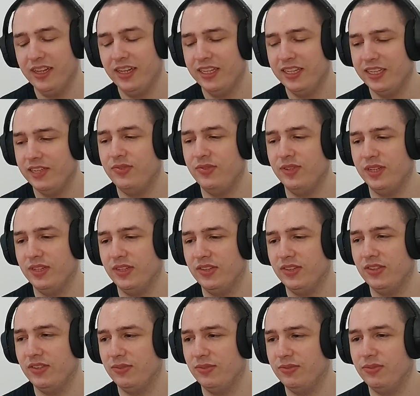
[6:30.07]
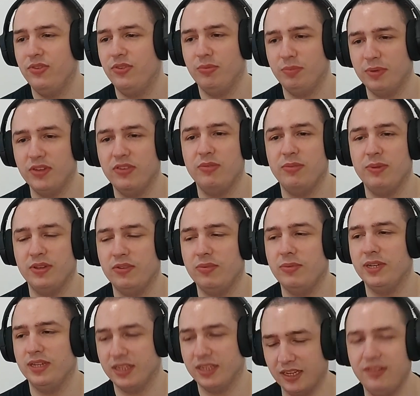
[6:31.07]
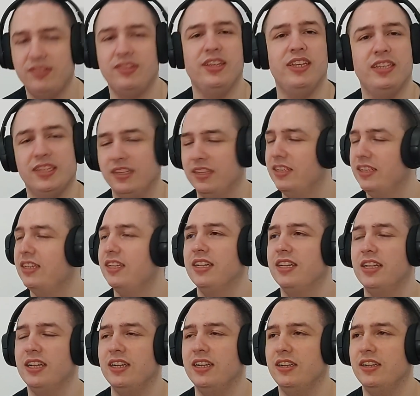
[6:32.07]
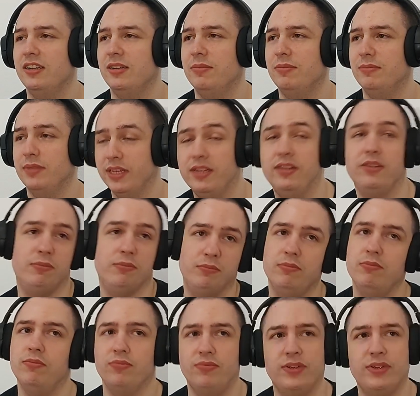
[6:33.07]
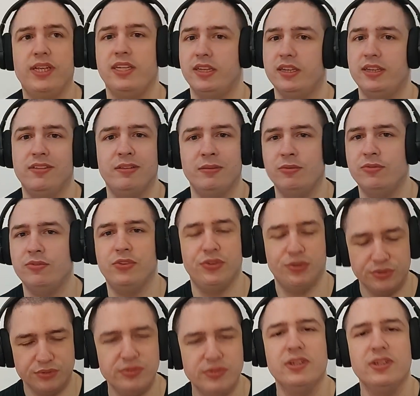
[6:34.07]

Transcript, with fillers: It felt super super super classic, um, and very clean in terms of audio.